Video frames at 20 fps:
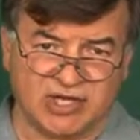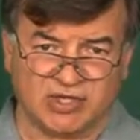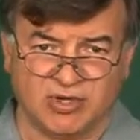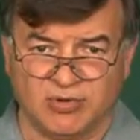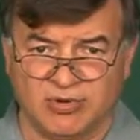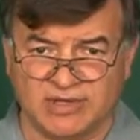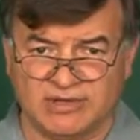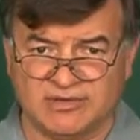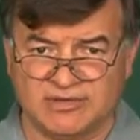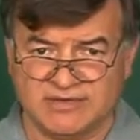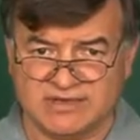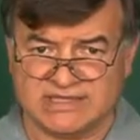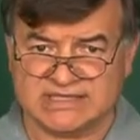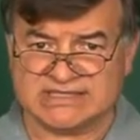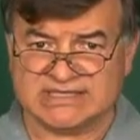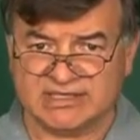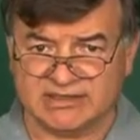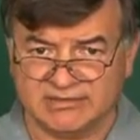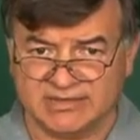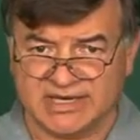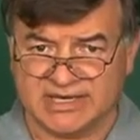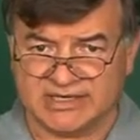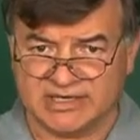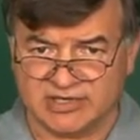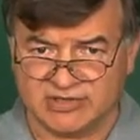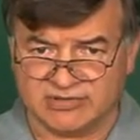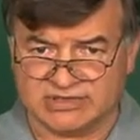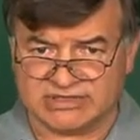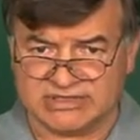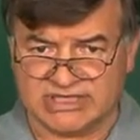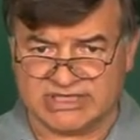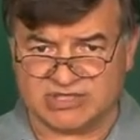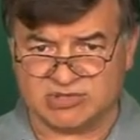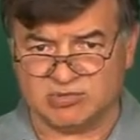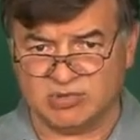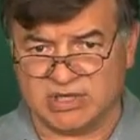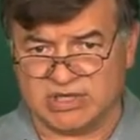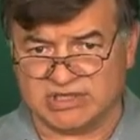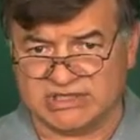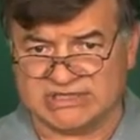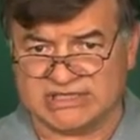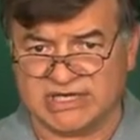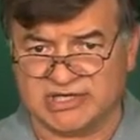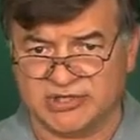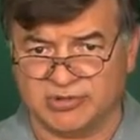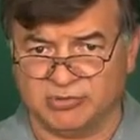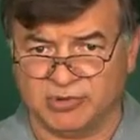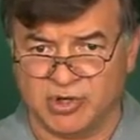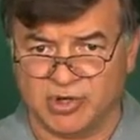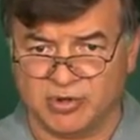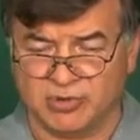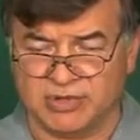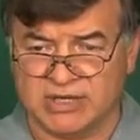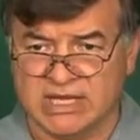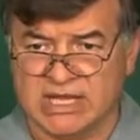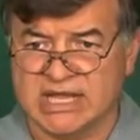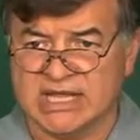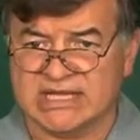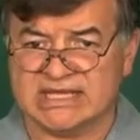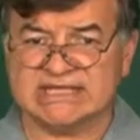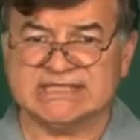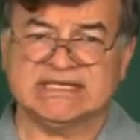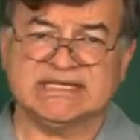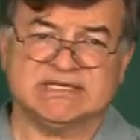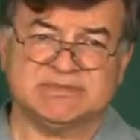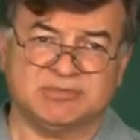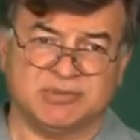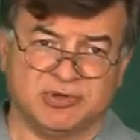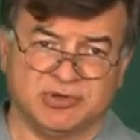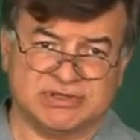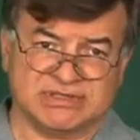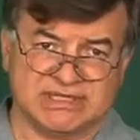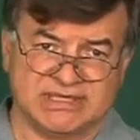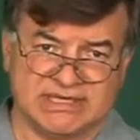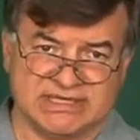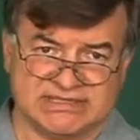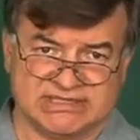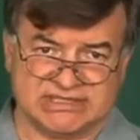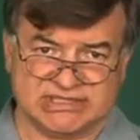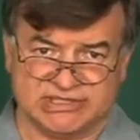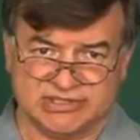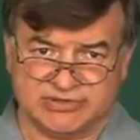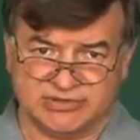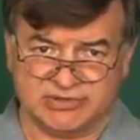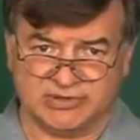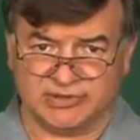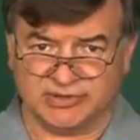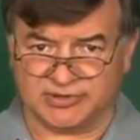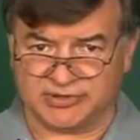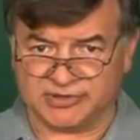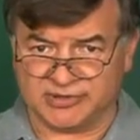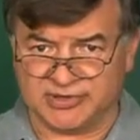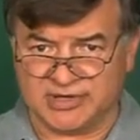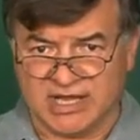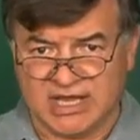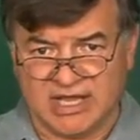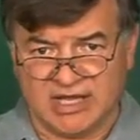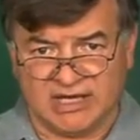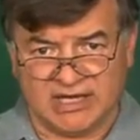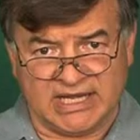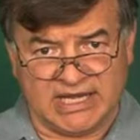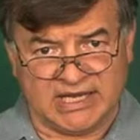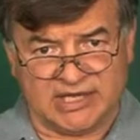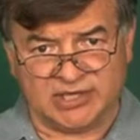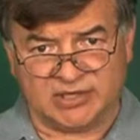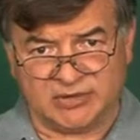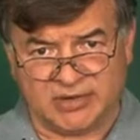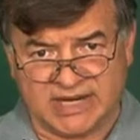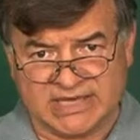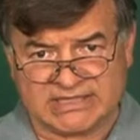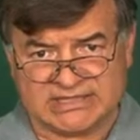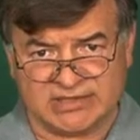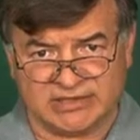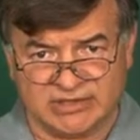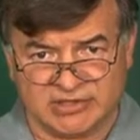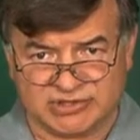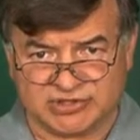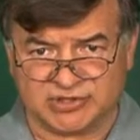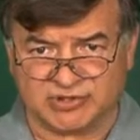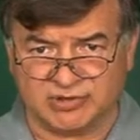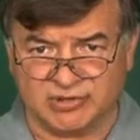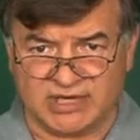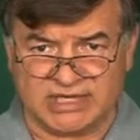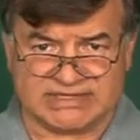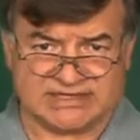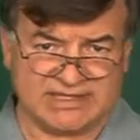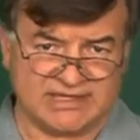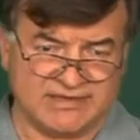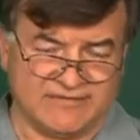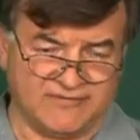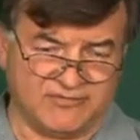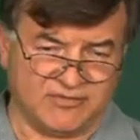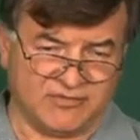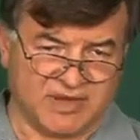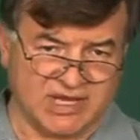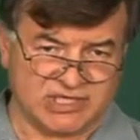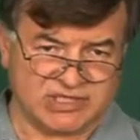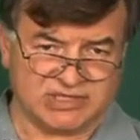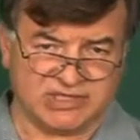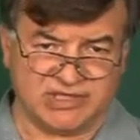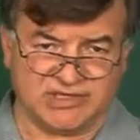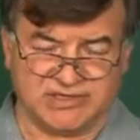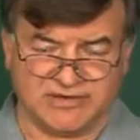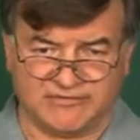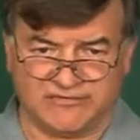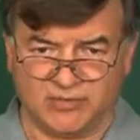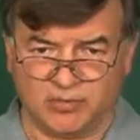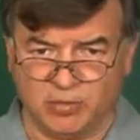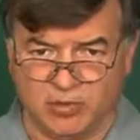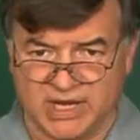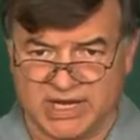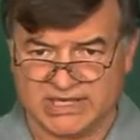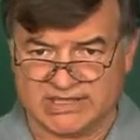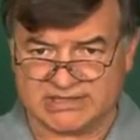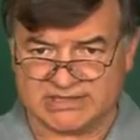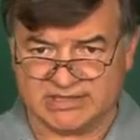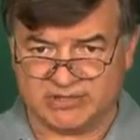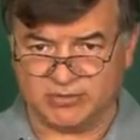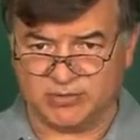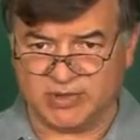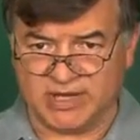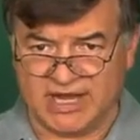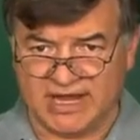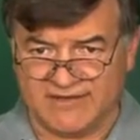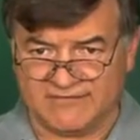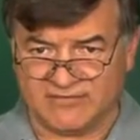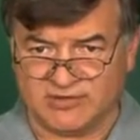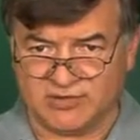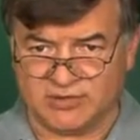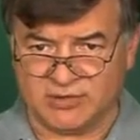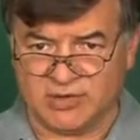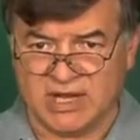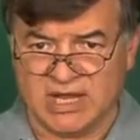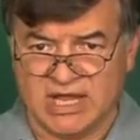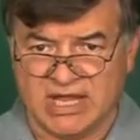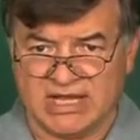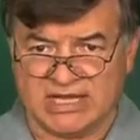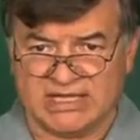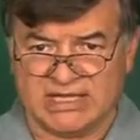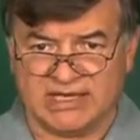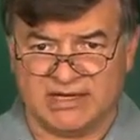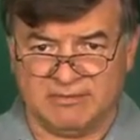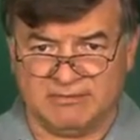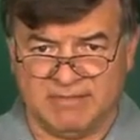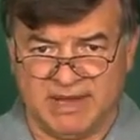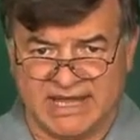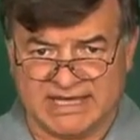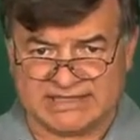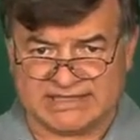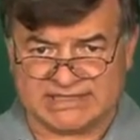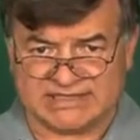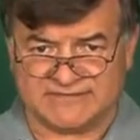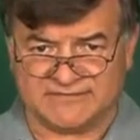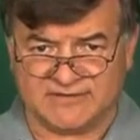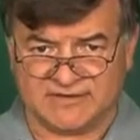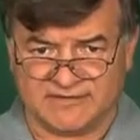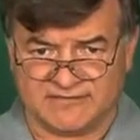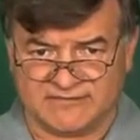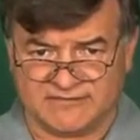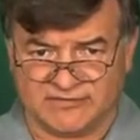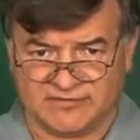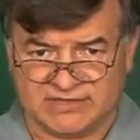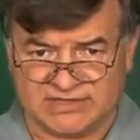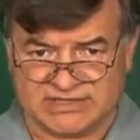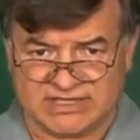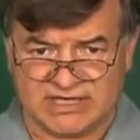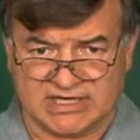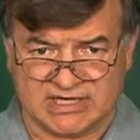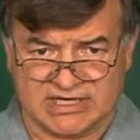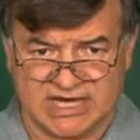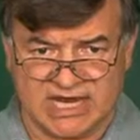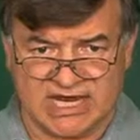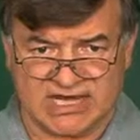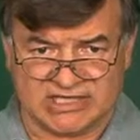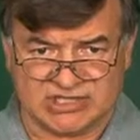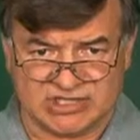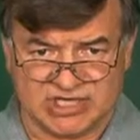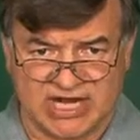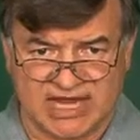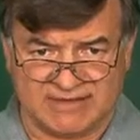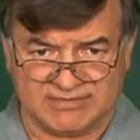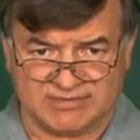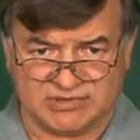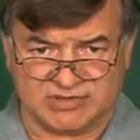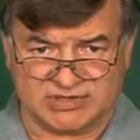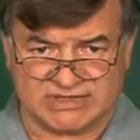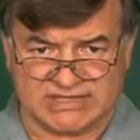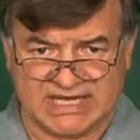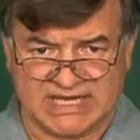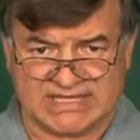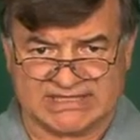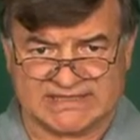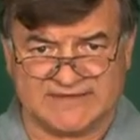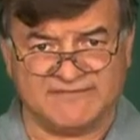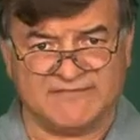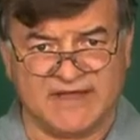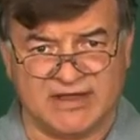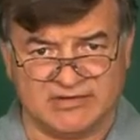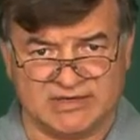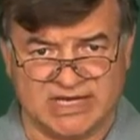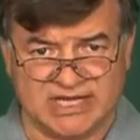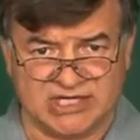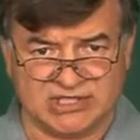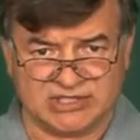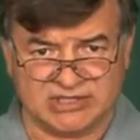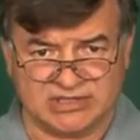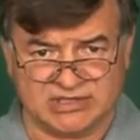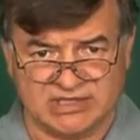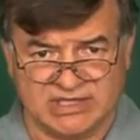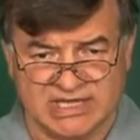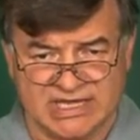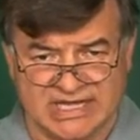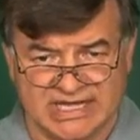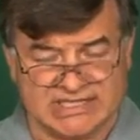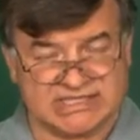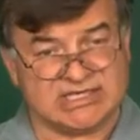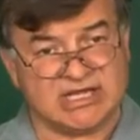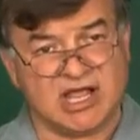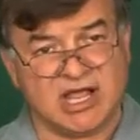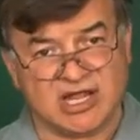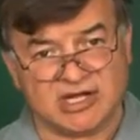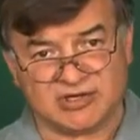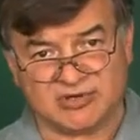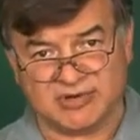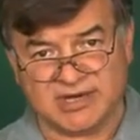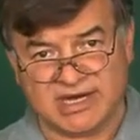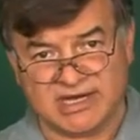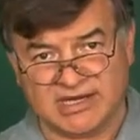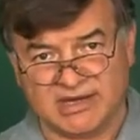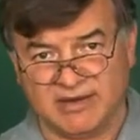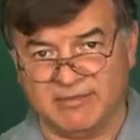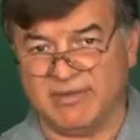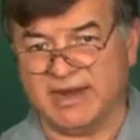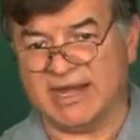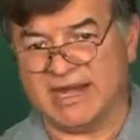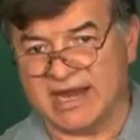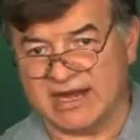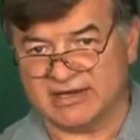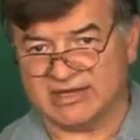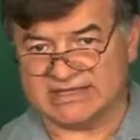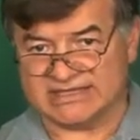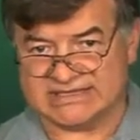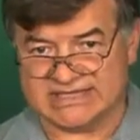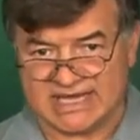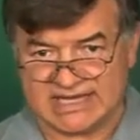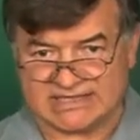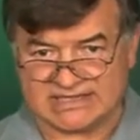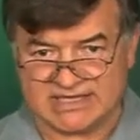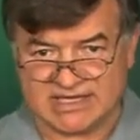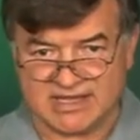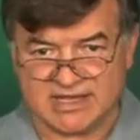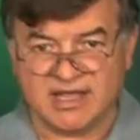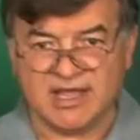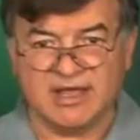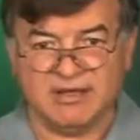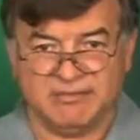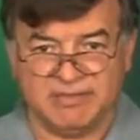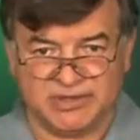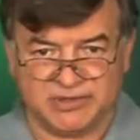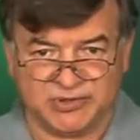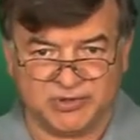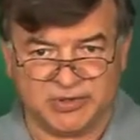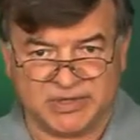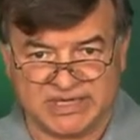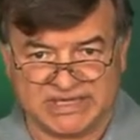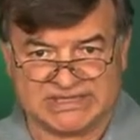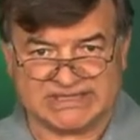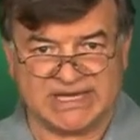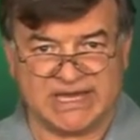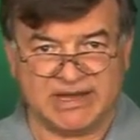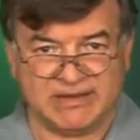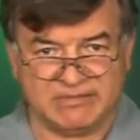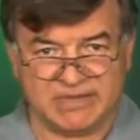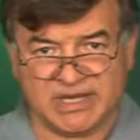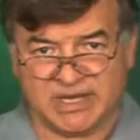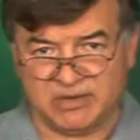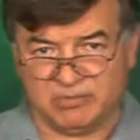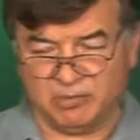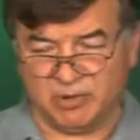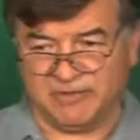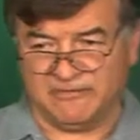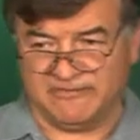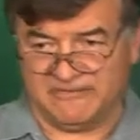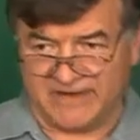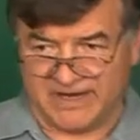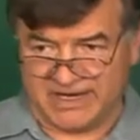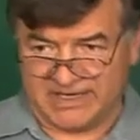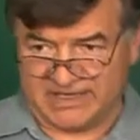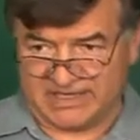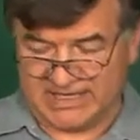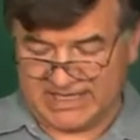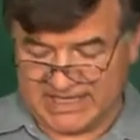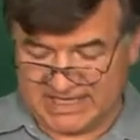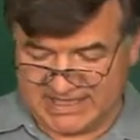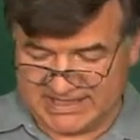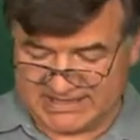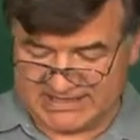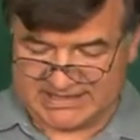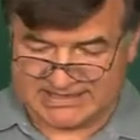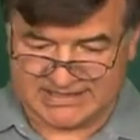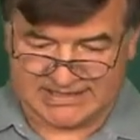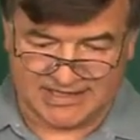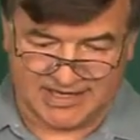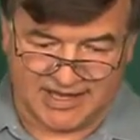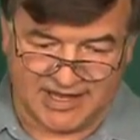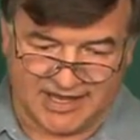and going through the syllabi notes as well as on your own, because each person as a student learner integrates and looks across the information in different ways. So we have to get a basis for the first 9 chapters as the foundation. It's concrete, it may not look sexy, but during an exam it will find its